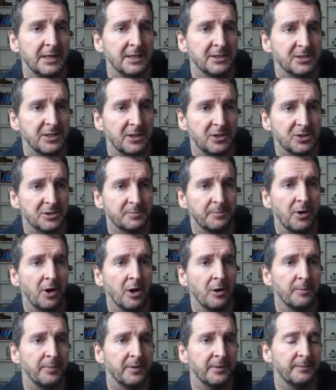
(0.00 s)
So you
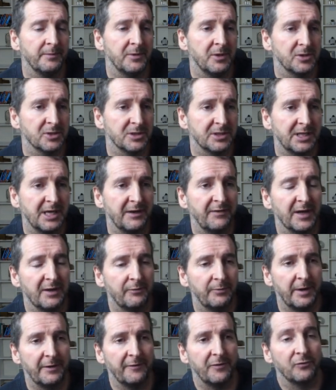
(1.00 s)
just give it a
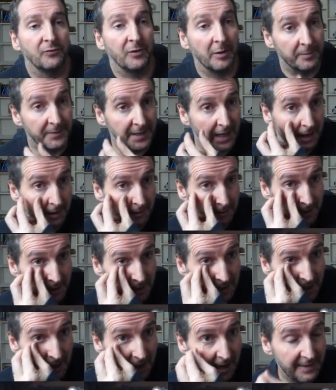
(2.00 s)
bit of a rub down,
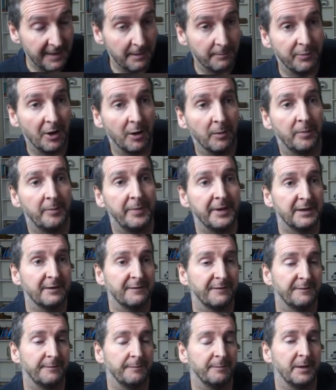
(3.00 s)
and then pop
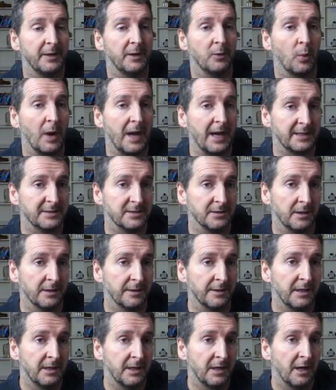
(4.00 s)
a bit of wax
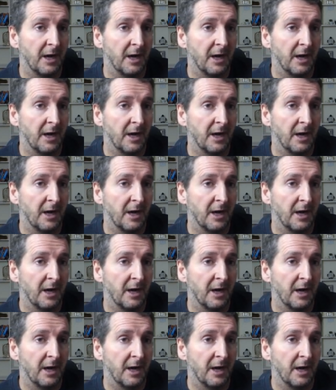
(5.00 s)
on.